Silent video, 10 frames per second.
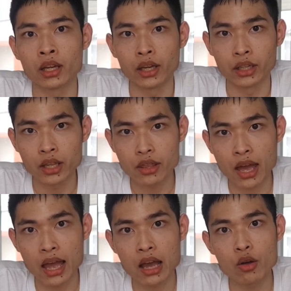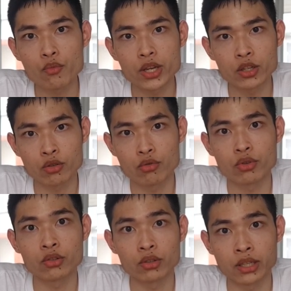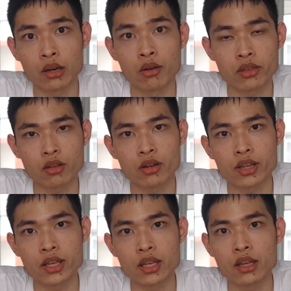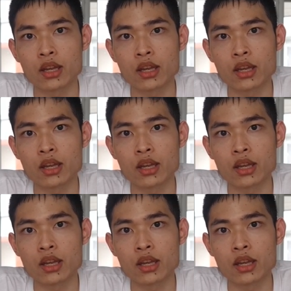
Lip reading: It is how we choose to tell a story